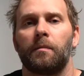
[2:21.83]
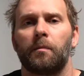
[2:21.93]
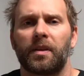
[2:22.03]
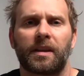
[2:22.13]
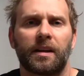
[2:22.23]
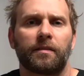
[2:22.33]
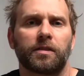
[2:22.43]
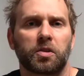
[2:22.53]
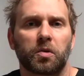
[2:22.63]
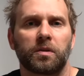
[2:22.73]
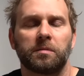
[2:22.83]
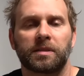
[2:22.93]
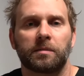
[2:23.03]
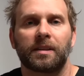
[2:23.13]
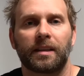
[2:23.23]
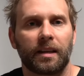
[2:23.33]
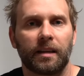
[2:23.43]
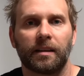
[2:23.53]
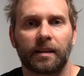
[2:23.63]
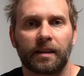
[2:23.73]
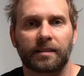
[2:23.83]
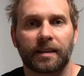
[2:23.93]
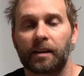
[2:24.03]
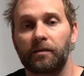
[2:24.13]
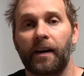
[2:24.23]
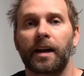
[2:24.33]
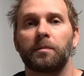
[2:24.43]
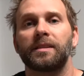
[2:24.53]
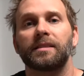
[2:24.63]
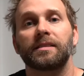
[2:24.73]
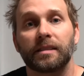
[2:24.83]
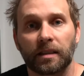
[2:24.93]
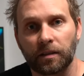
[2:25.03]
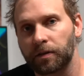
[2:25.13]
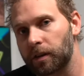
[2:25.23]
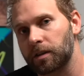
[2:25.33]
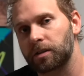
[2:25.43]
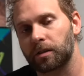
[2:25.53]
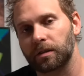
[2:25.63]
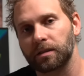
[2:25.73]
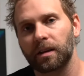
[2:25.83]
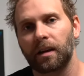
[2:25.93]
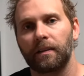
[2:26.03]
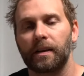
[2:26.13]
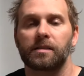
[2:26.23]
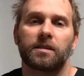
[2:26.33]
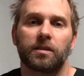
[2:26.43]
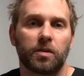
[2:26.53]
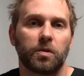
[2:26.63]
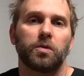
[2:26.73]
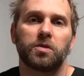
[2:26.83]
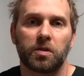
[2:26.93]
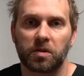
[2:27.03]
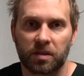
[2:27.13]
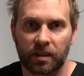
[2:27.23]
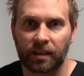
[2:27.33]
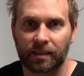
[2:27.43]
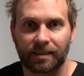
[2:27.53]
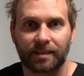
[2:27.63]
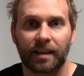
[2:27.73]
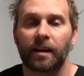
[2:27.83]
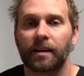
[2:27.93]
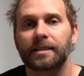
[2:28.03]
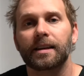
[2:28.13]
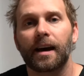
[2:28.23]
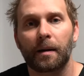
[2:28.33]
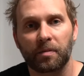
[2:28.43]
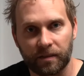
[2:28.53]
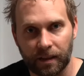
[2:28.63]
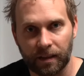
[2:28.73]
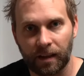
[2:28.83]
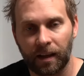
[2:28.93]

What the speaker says: but they never told them some of the key things like vitamin C for your turtles. That is a huge, huge thing, and stay on top of it.